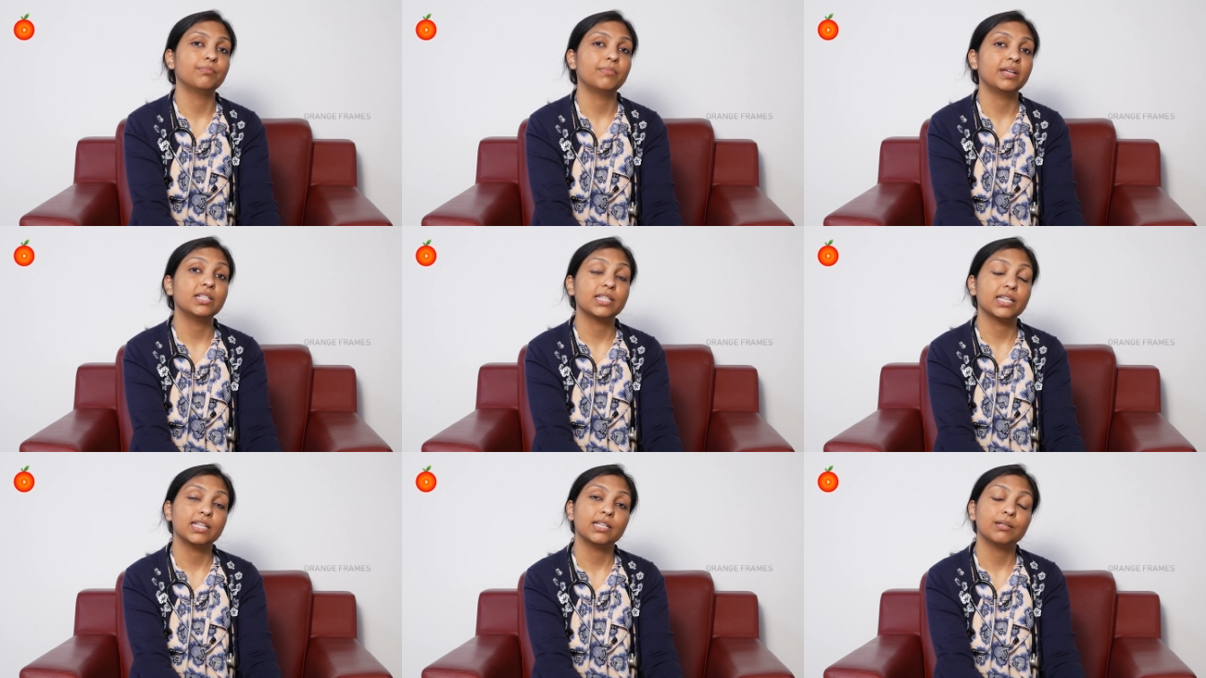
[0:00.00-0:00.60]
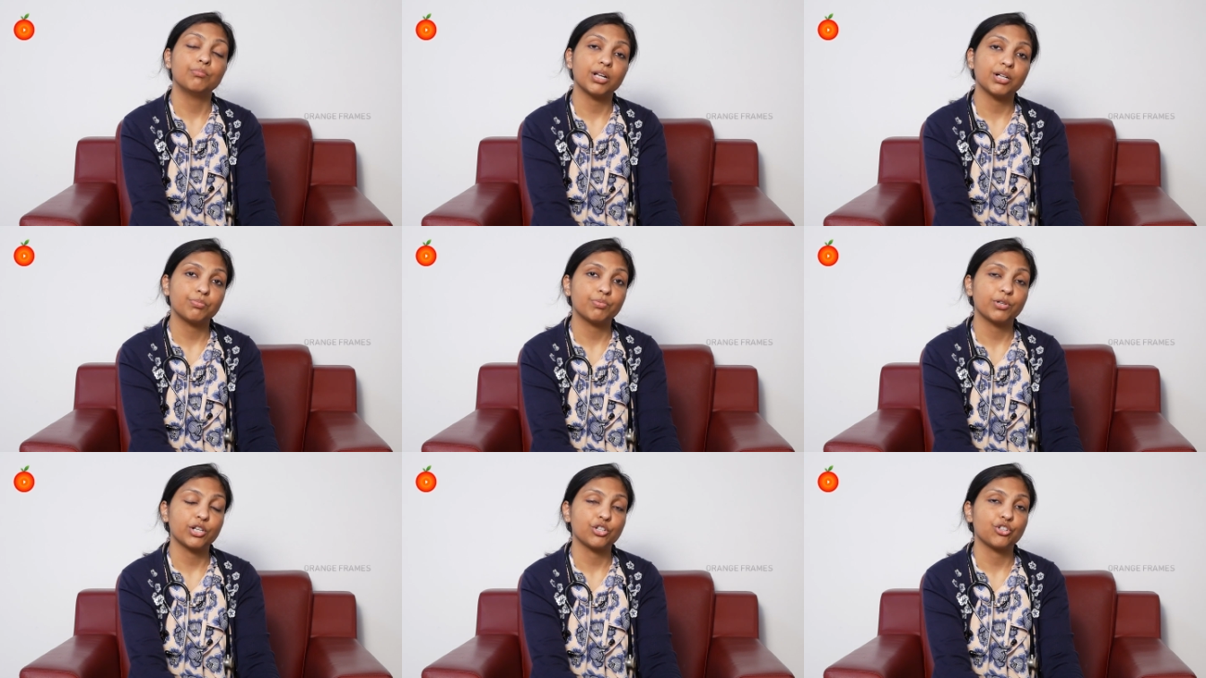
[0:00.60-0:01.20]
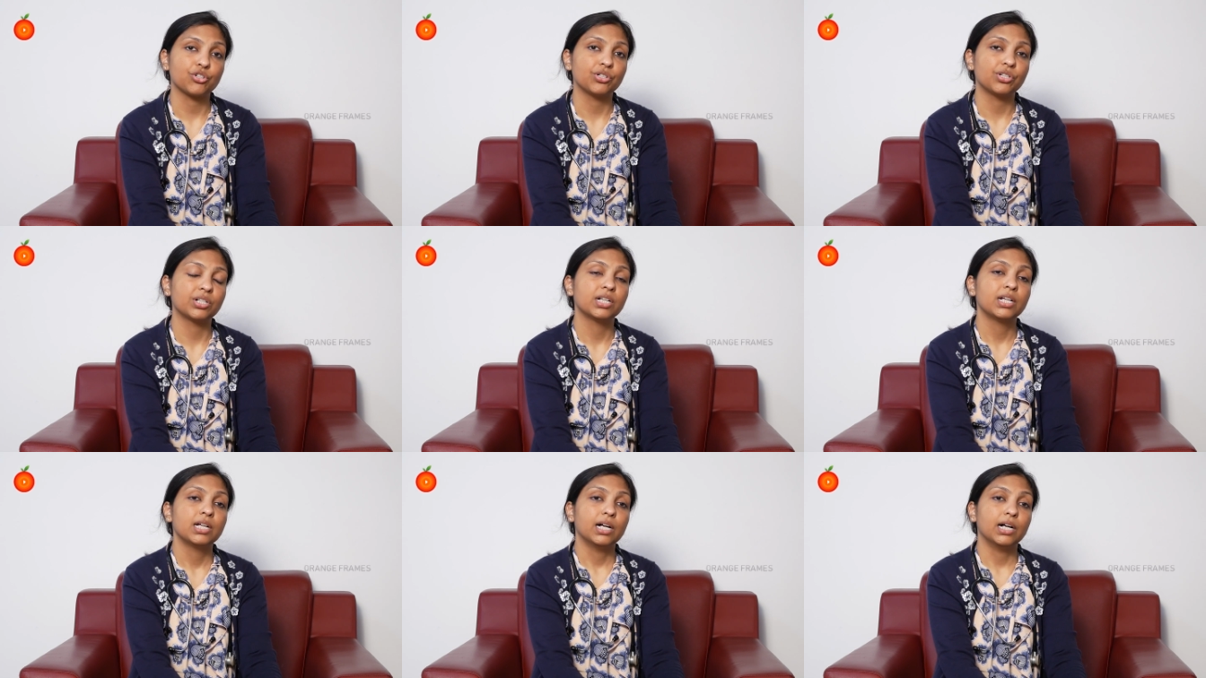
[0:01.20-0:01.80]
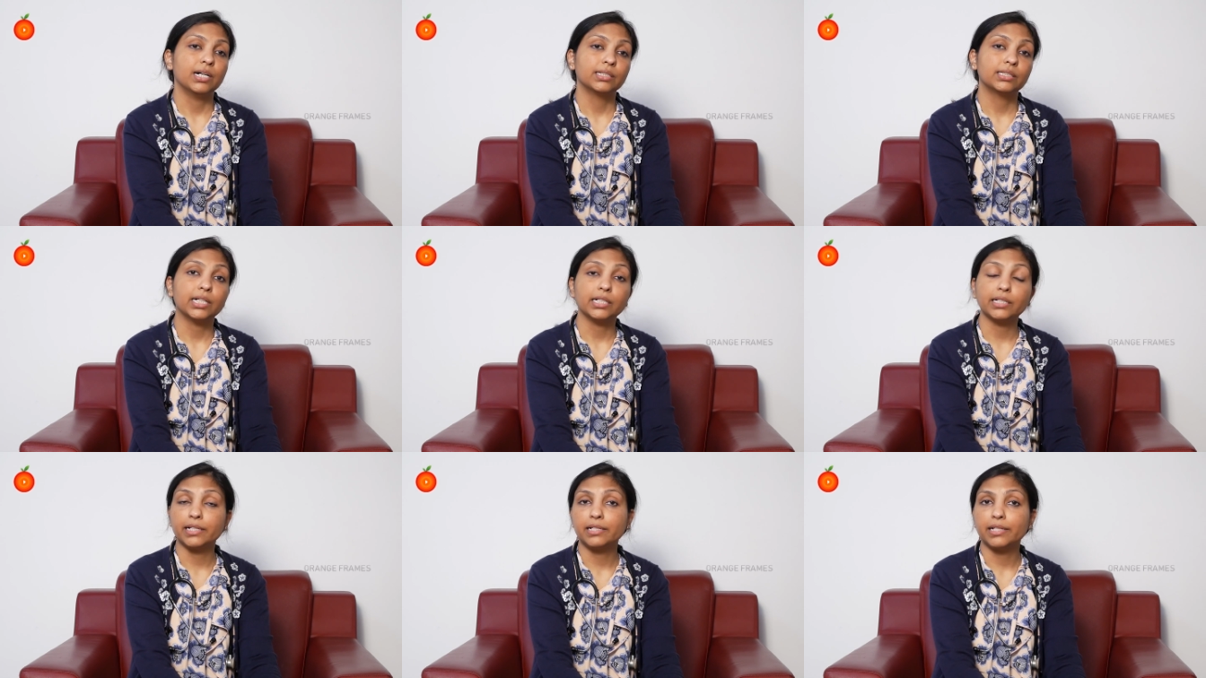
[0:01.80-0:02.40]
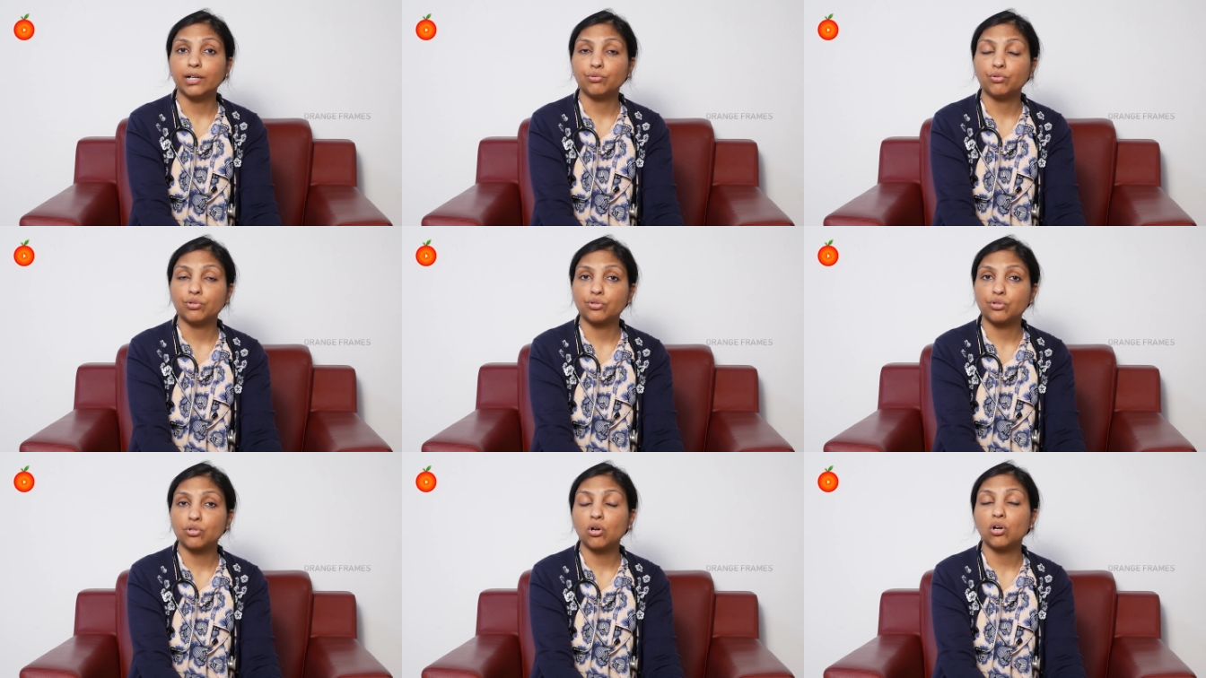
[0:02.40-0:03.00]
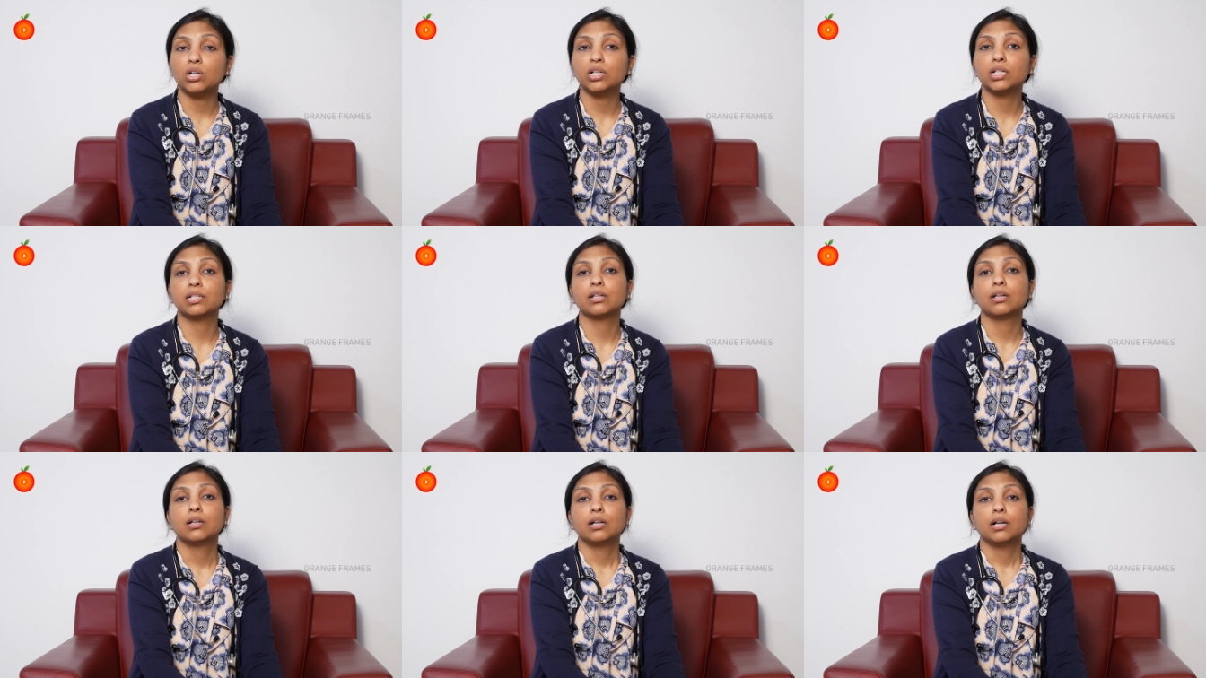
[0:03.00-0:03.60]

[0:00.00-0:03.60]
maintaining blood pressure, cutting down on salt.